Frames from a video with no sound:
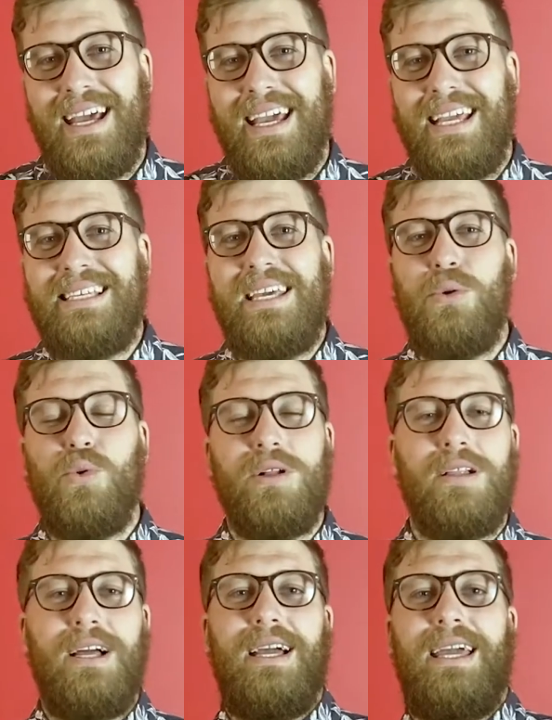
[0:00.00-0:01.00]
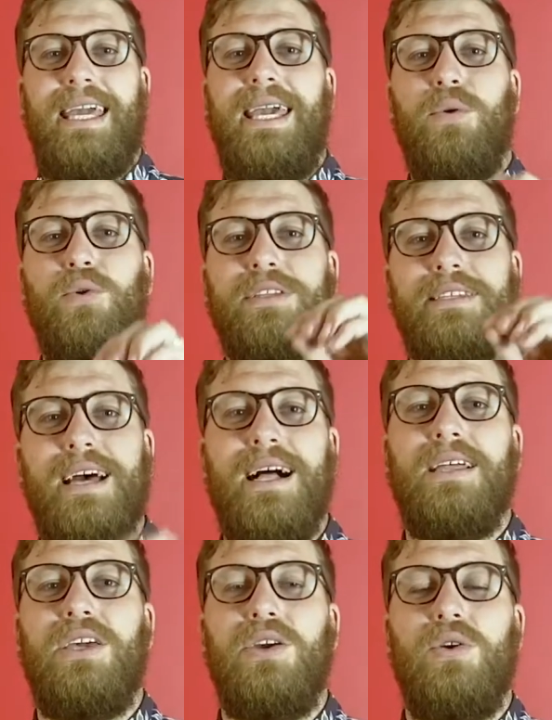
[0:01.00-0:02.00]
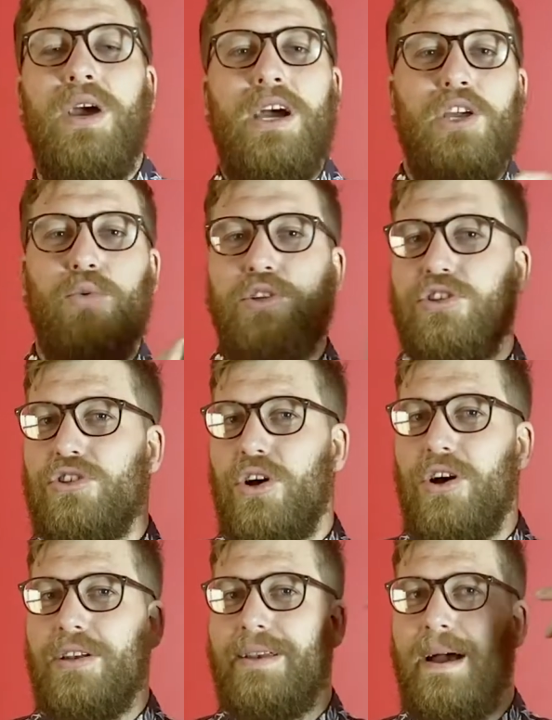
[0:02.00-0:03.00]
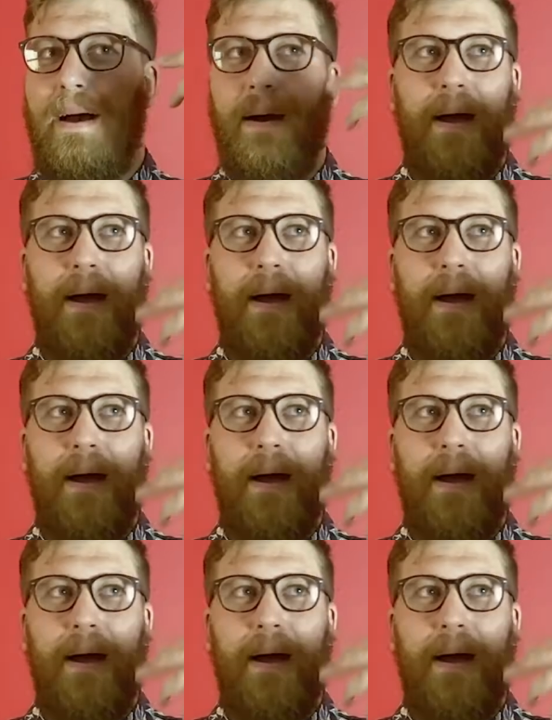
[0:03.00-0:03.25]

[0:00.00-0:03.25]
is he will he will tell you you will start uh,